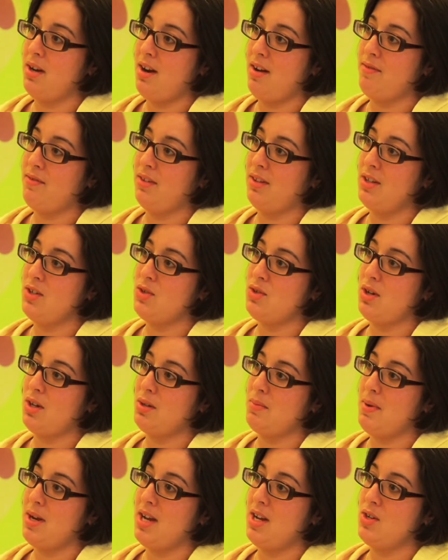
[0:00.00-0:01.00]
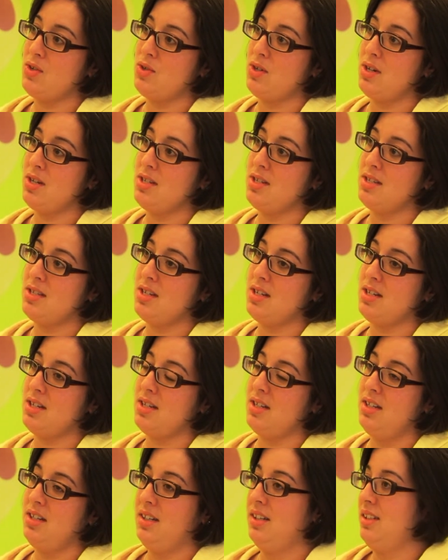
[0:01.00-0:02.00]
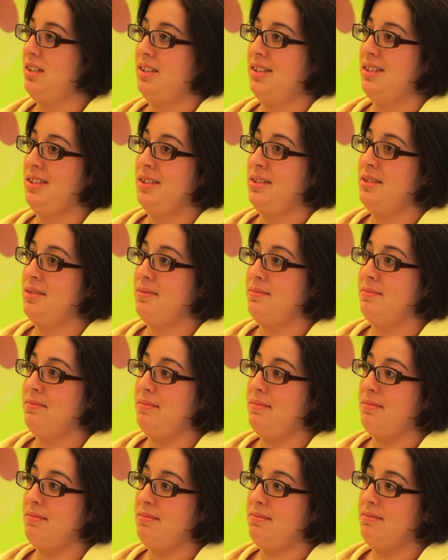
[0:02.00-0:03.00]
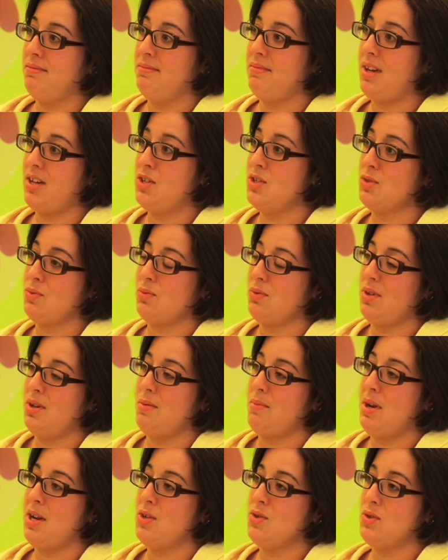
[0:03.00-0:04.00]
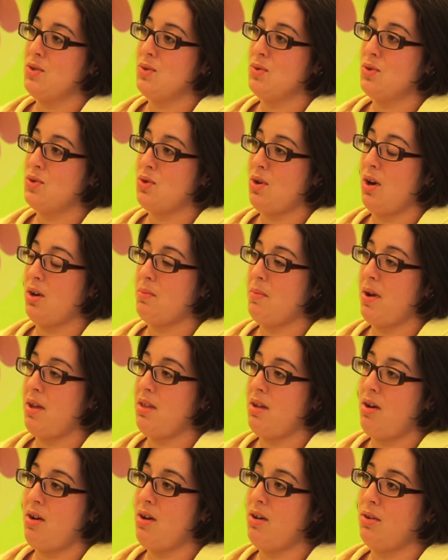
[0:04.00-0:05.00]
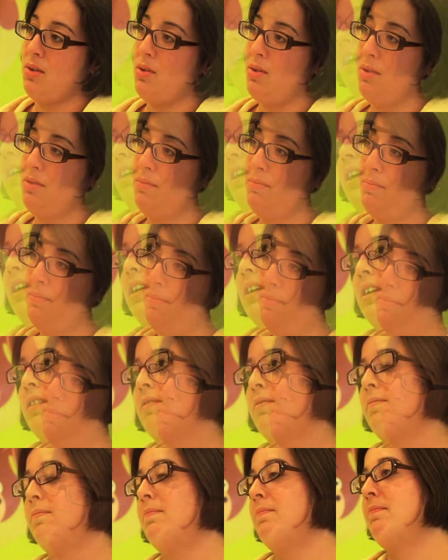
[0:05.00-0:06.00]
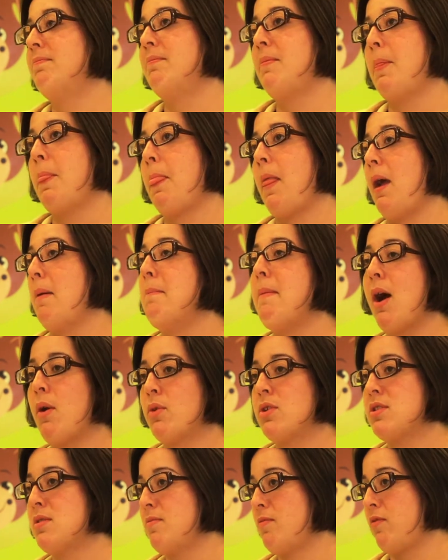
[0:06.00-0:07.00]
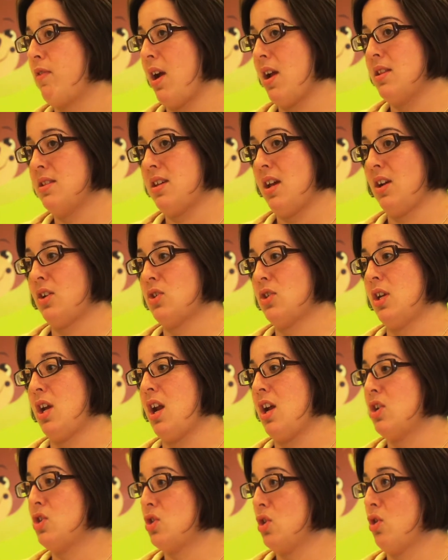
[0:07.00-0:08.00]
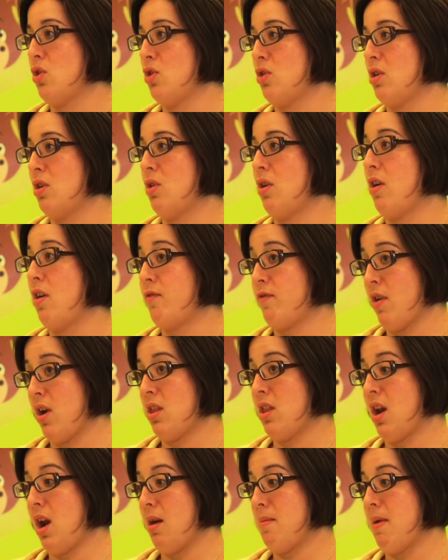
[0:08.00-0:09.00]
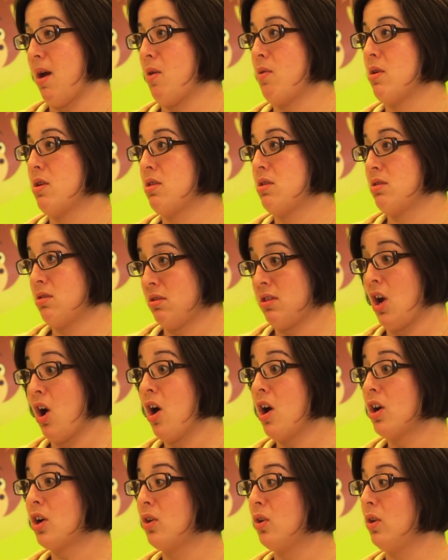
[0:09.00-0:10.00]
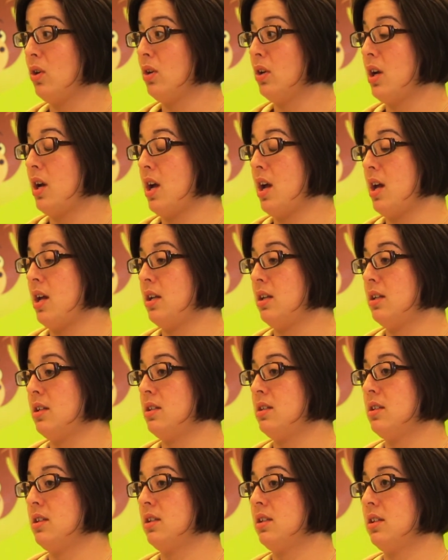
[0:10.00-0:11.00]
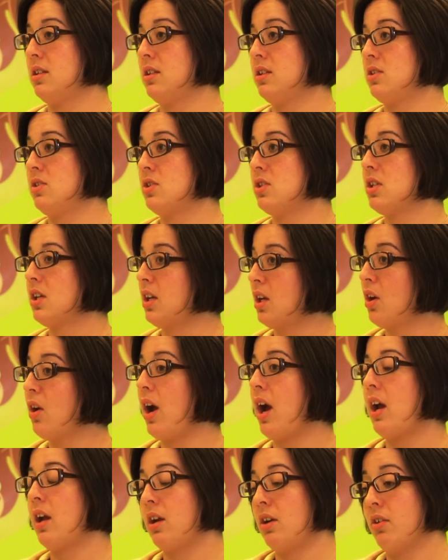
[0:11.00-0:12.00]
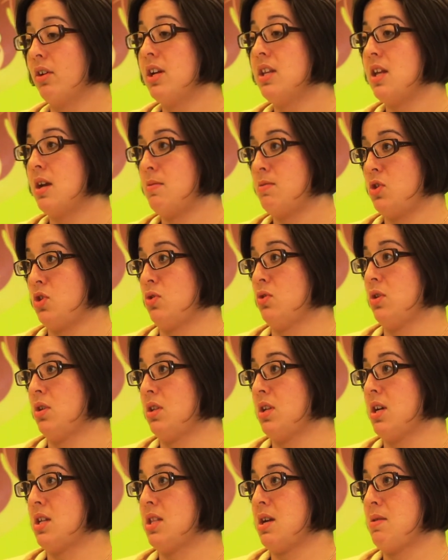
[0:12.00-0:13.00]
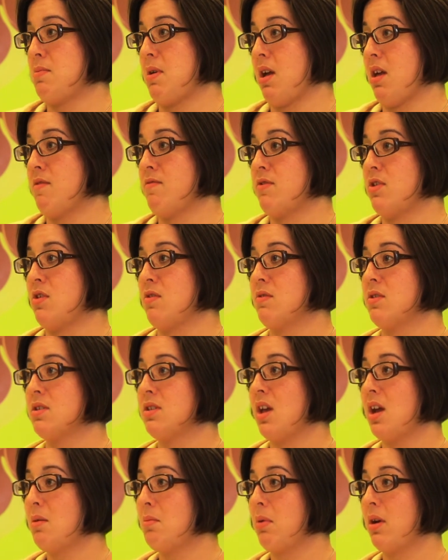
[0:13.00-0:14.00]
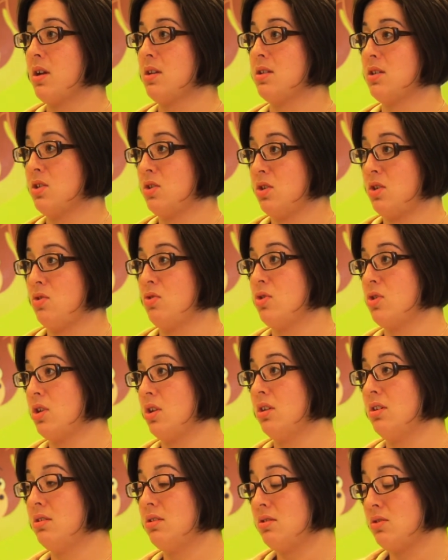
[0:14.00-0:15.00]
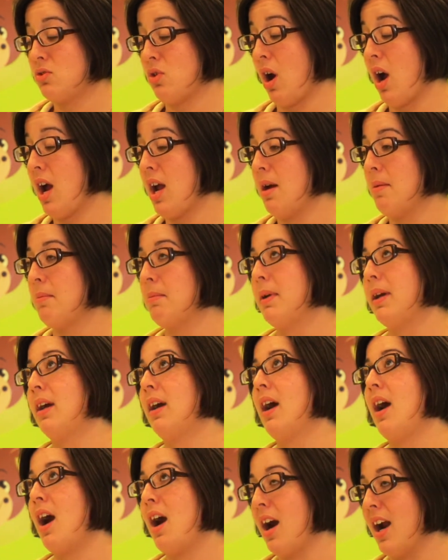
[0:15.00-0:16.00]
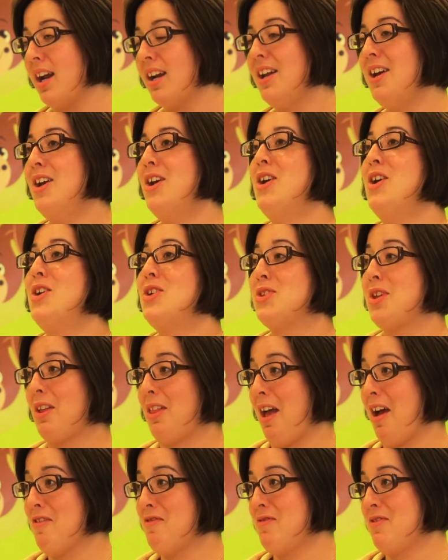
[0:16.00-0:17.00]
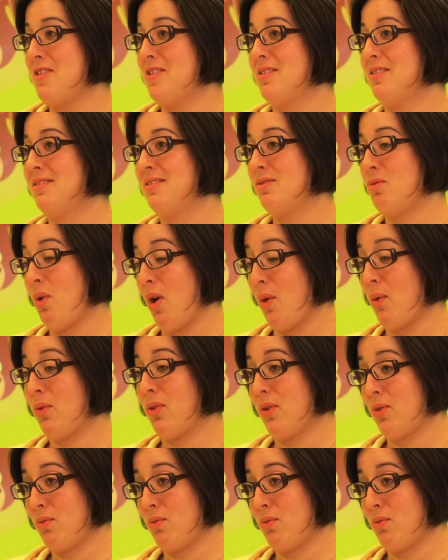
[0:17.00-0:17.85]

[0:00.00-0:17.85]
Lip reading: definitely struck my interest, and I just, you know, my interest was struck by the article. I met with some friends actually, and I showed a friend that I met with the article, and she's like, you know, I agree, they do look like they'd probably fit over his leg braces, you should try them. All right, so I left the